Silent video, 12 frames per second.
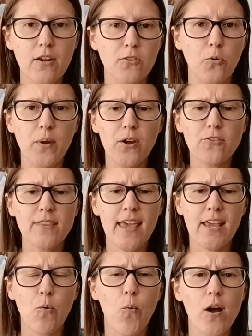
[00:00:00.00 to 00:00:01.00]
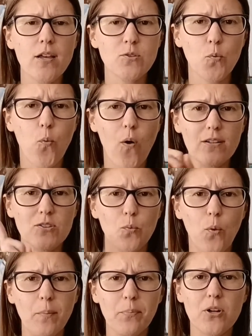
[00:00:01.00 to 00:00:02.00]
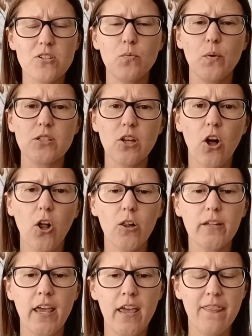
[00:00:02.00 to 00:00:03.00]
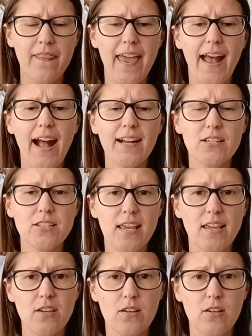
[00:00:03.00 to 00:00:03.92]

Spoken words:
The weird thing was, once one person was called, they had us like